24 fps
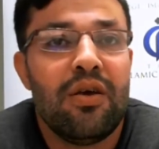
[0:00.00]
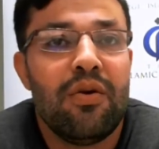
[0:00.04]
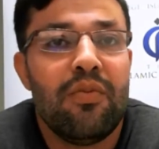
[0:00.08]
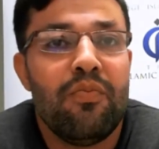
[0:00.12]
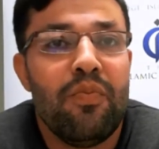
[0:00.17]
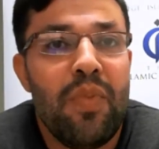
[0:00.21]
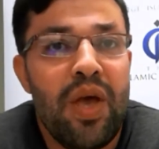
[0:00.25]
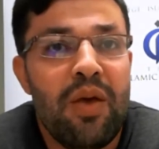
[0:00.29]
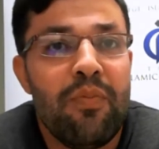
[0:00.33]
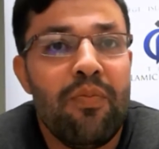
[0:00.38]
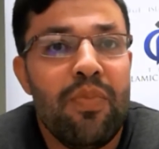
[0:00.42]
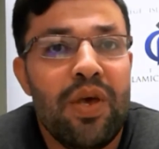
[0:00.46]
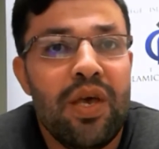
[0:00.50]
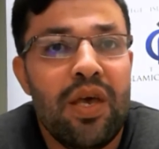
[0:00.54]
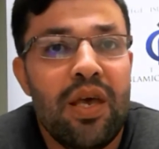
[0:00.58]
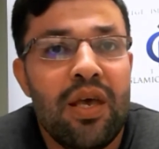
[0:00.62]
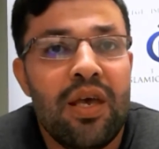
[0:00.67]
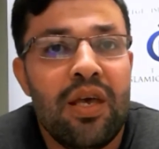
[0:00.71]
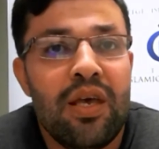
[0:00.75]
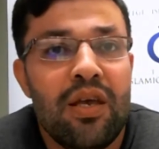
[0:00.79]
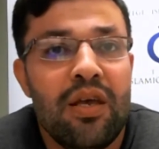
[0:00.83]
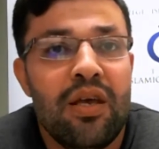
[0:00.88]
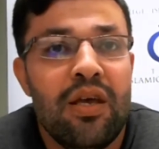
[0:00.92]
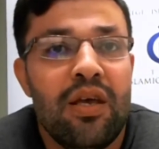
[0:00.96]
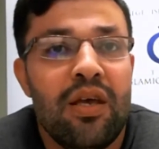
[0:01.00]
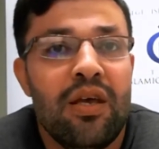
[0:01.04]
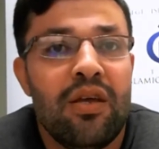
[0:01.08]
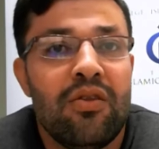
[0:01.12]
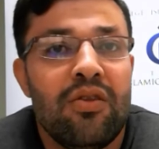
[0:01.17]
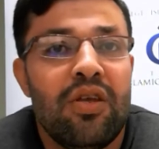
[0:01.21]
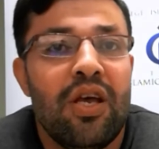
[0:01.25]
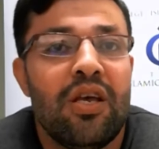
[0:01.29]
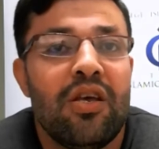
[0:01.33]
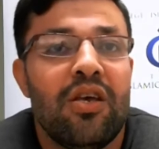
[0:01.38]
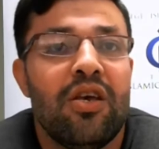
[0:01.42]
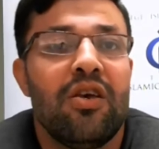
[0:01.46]
maybe
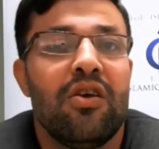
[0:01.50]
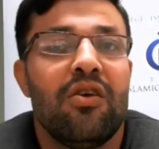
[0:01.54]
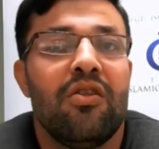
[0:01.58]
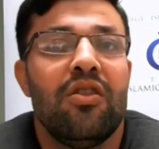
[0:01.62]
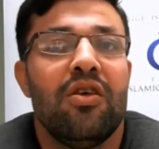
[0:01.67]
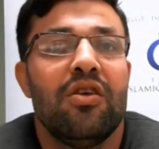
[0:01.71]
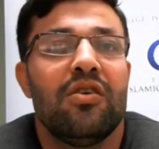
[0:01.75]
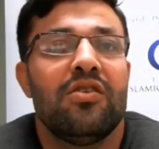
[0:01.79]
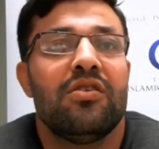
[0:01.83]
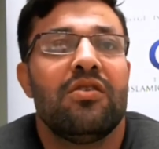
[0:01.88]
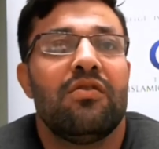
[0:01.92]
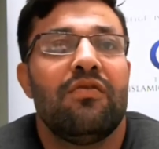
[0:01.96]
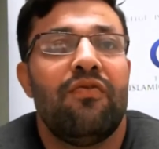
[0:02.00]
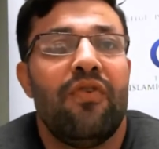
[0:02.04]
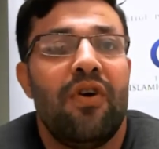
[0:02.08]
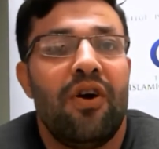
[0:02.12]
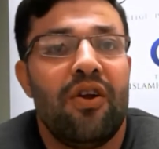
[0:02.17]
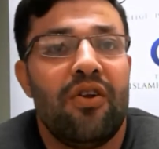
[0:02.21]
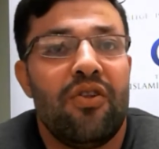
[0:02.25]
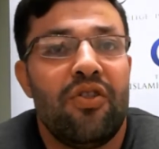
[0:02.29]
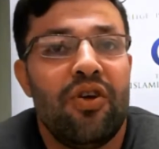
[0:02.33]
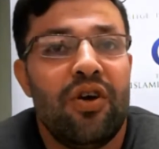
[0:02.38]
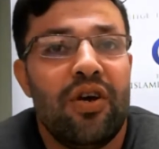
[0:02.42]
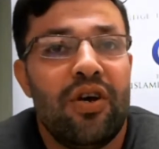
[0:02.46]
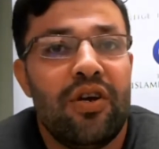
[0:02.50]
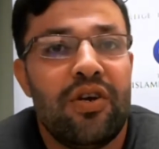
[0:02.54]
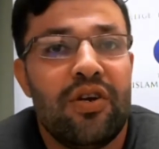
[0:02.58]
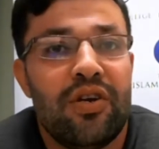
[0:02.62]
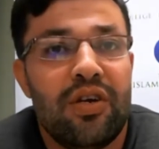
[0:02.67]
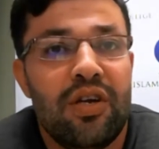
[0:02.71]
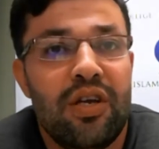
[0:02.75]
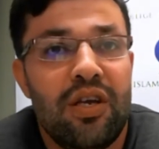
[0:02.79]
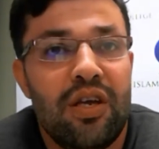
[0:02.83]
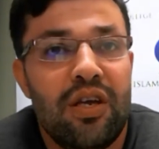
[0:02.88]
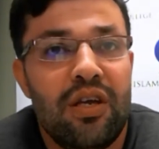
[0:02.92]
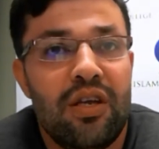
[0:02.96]
taking this further
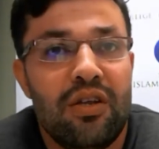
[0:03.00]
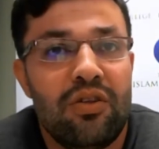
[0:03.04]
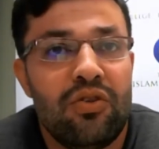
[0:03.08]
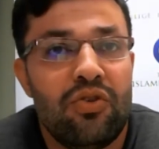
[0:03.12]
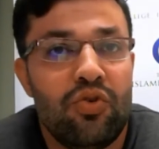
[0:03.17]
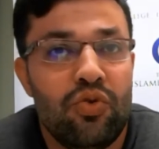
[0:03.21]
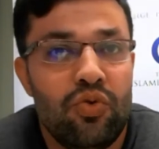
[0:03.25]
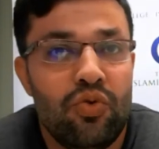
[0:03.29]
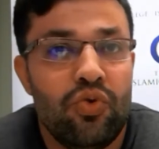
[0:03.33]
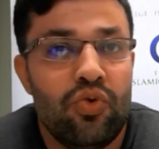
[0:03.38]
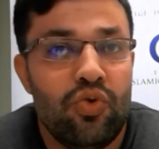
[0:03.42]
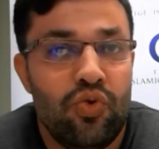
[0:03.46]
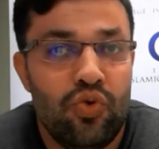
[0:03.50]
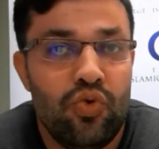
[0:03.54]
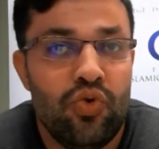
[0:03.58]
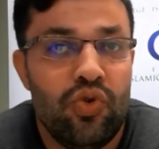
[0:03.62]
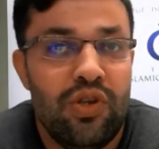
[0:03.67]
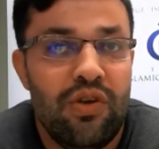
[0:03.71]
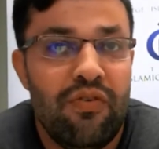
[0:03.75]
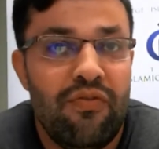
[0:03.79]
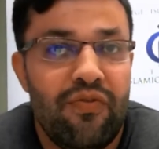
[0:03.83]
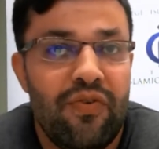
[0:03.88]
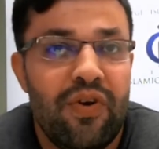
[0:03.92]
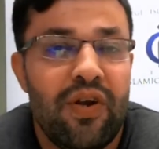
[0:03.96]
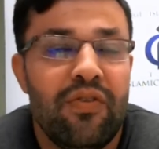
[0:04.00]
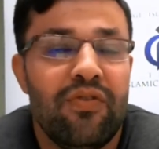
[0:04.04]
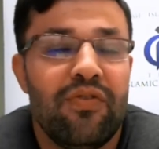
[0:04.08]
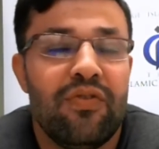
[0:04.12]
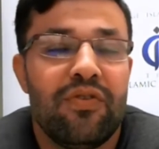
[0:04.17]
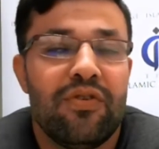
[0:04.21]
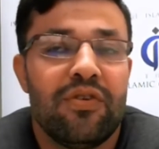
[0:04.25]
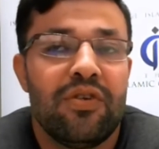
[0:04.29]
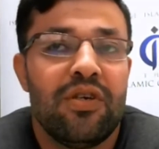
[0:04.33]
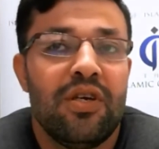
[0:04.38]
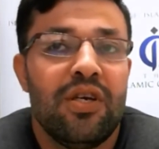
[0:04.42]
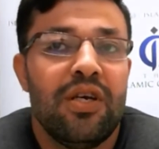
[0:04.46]
to
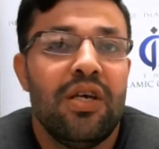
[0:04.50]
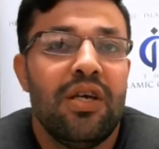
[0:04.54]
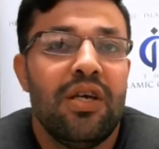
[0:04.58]
different